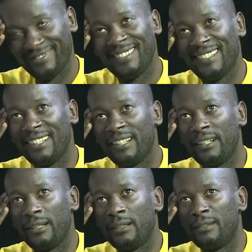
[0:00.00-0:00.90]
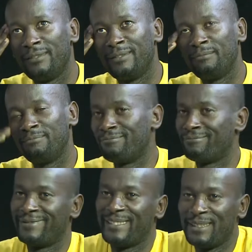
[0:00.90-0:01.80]
yeah, I think Light
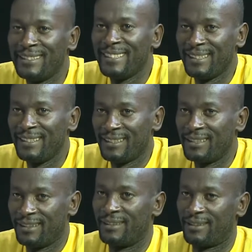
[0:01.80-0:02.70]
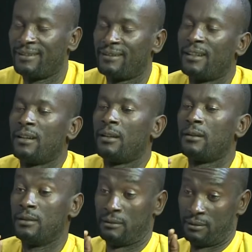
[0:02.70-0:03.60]
for the World does a number of
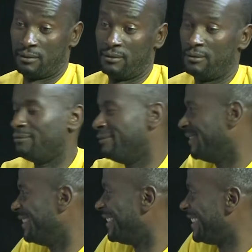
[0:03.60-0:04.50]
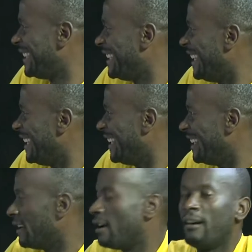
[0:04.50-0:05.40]
things. Yeah, I think
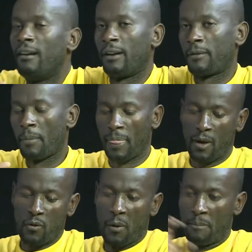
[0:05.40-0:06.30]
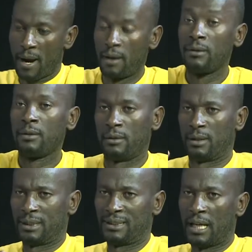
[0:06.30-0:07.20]
that's it.
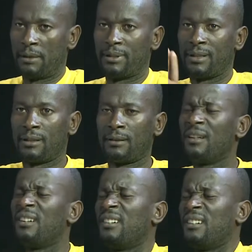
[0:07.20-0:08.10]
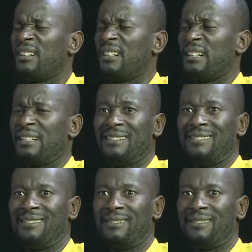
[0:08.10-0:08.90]
But generally focusing on